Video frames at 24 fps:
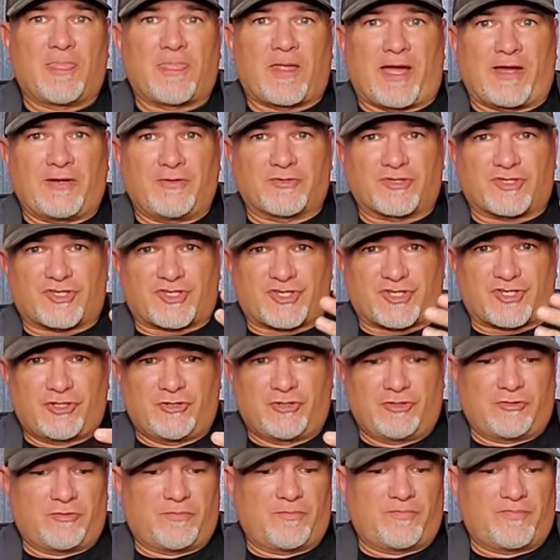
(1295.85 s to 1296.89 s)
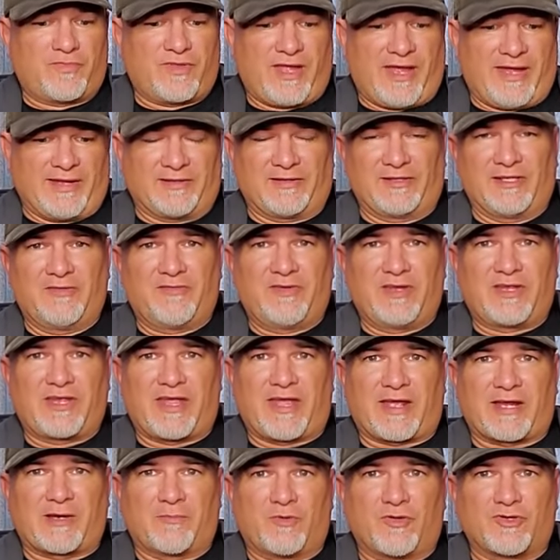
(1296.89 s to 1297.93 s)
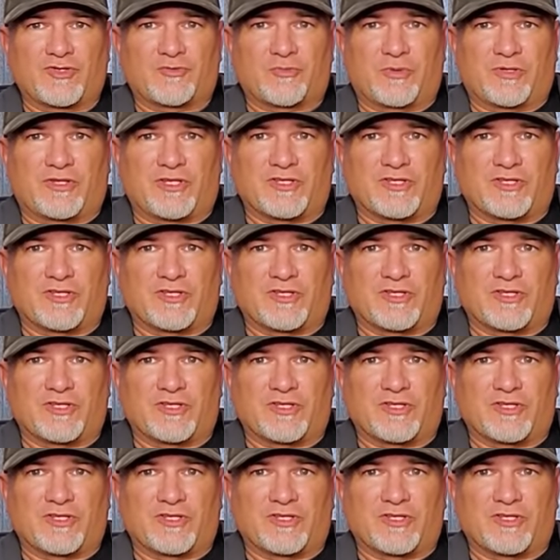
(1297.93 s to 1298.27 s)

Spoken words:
I don't shoot at living animals with